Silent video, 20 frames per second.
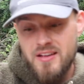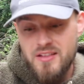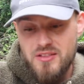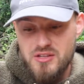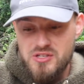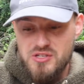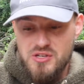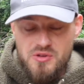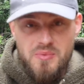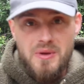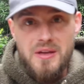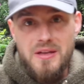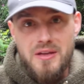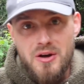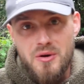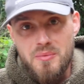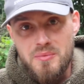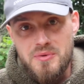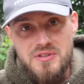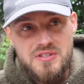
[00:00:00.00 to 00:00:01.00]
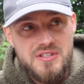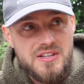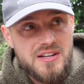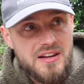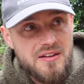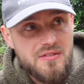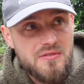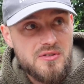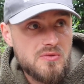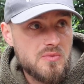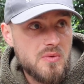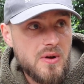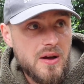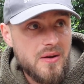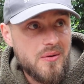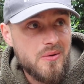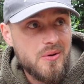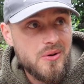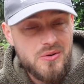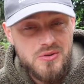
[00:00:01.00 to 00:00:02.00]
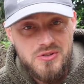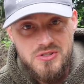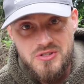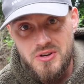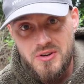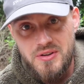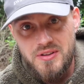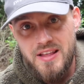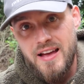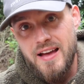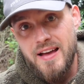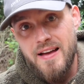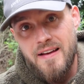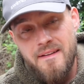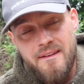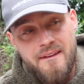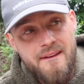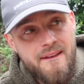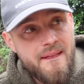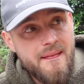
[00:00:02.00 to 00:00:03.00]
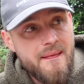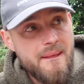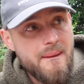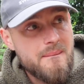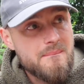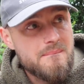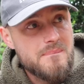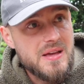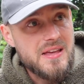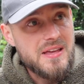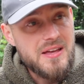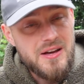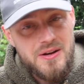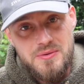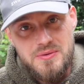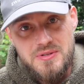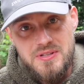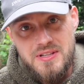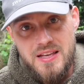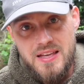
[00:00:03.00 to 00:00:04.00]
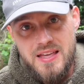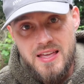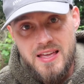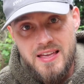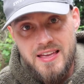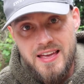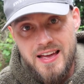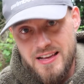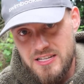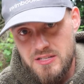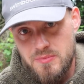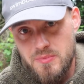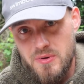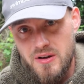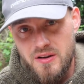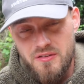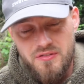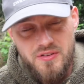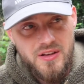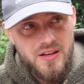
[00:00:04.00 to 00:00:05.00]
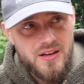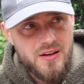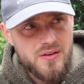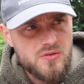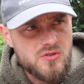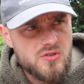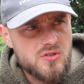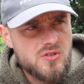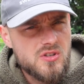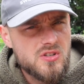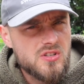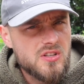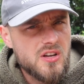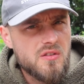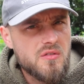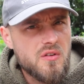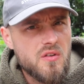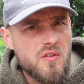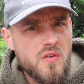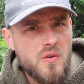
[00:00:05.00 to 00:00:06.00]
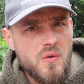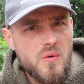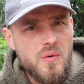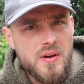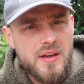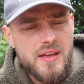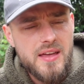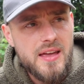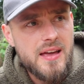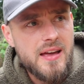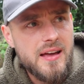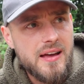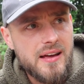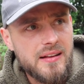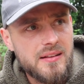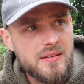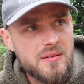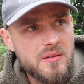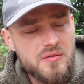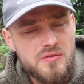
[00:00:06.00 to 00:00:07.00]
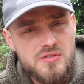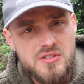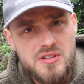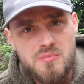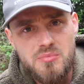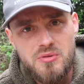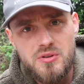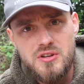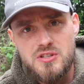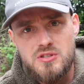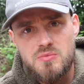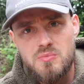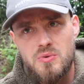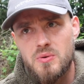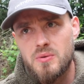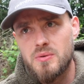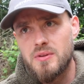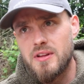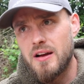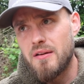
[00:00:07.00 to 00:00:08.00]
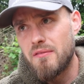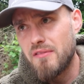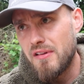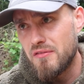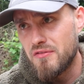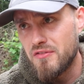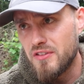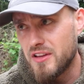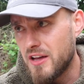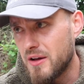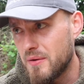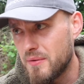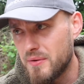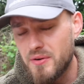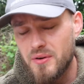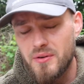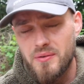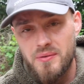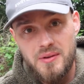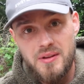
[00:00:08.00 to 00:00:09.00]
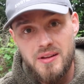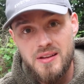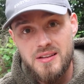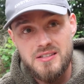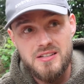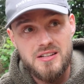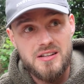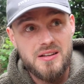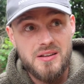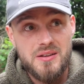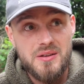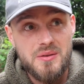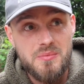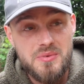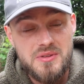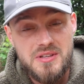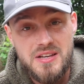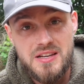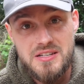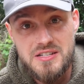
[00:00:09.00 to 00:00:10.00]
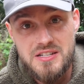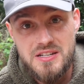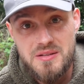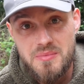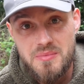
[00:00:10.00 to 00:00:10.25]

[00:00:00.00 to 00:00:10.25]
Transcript: the 2 big commons in here as well, alongside that big ghosty. Casper, I think, goes just over 40, and obviously pre-spawn now with everything going on, it could potentially